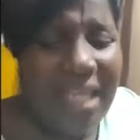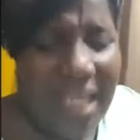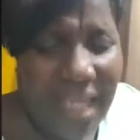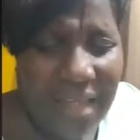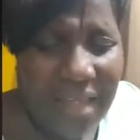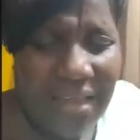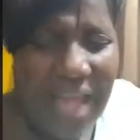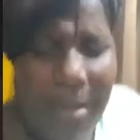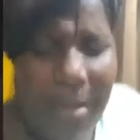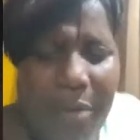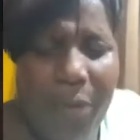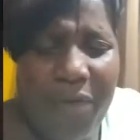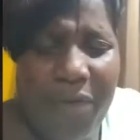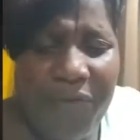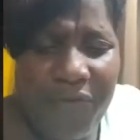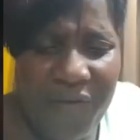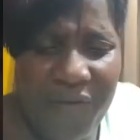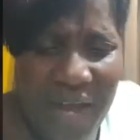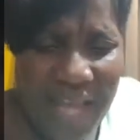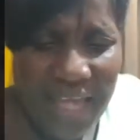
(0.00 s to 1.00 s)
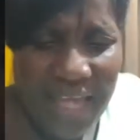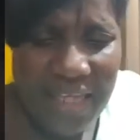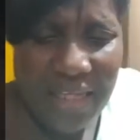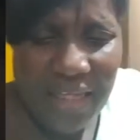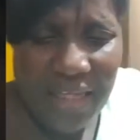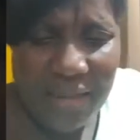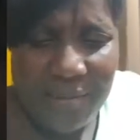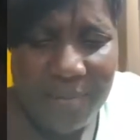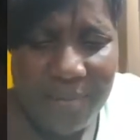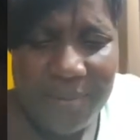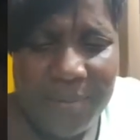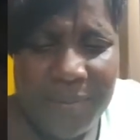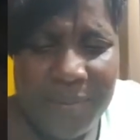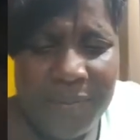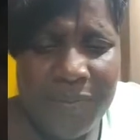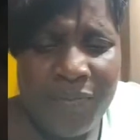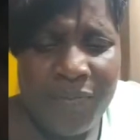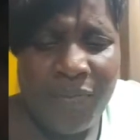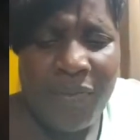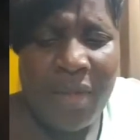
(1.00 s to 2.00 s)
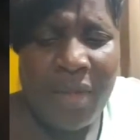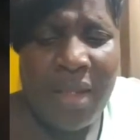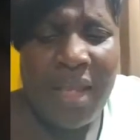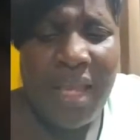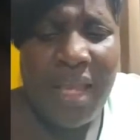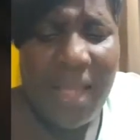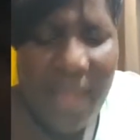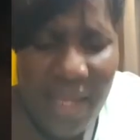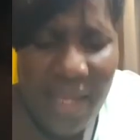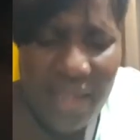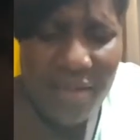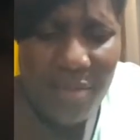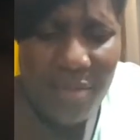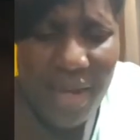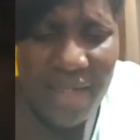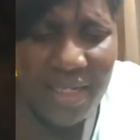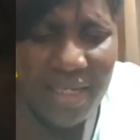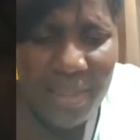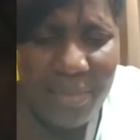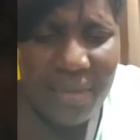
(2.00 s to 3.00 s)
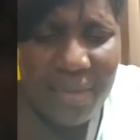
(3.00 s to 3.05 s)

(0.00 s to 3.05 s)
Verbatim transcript: gate and we find it. Anybody